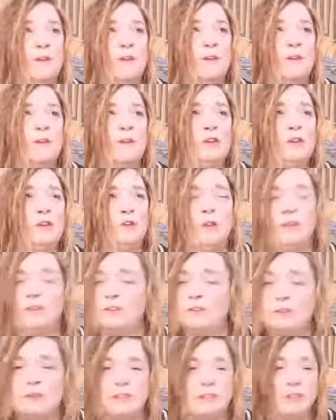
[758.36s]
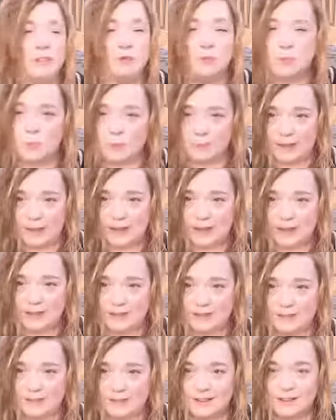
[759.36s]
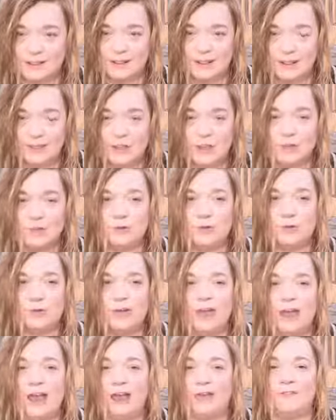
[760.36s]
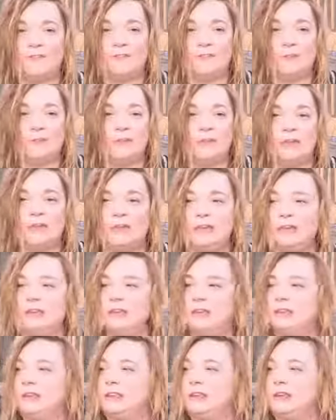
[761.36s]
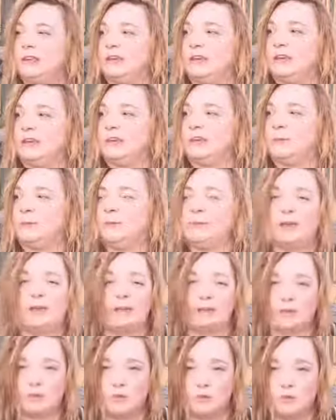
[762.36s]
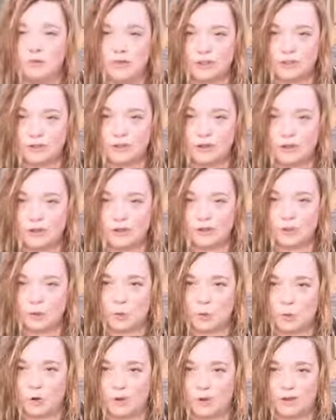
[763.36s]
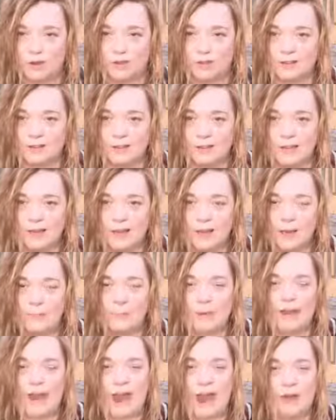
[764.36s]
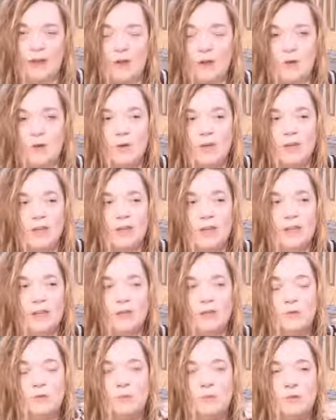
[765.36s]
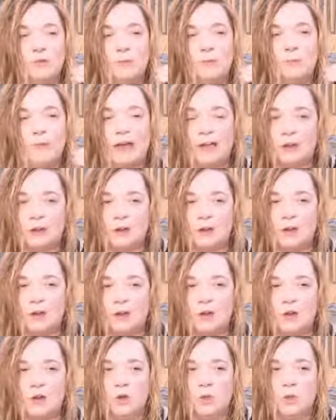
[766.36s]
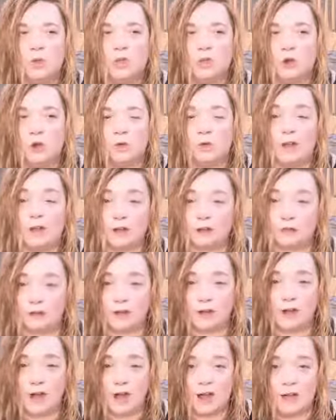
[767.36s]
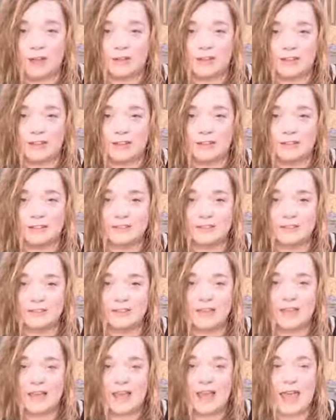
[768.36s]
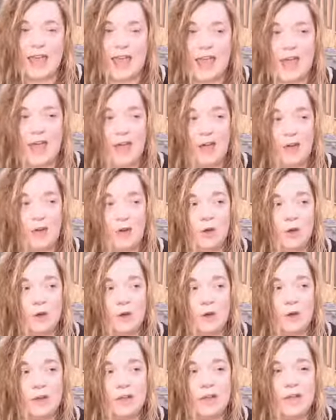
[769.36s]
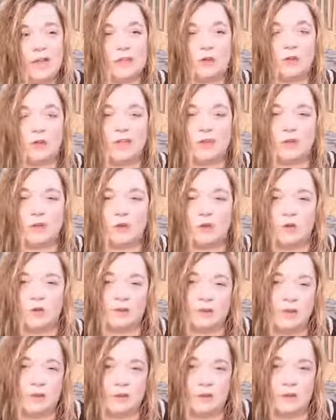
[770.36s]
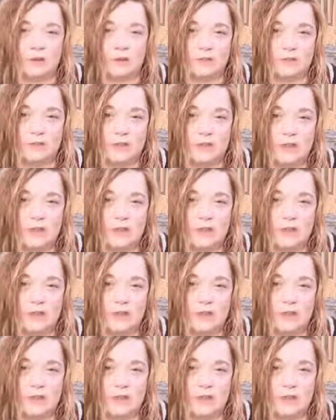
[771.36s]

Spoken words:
you don't have to be Superman. You don't have to be the biggest movie star in the world. But how can you feel better when you're around your colleagues? How can you let go of guilt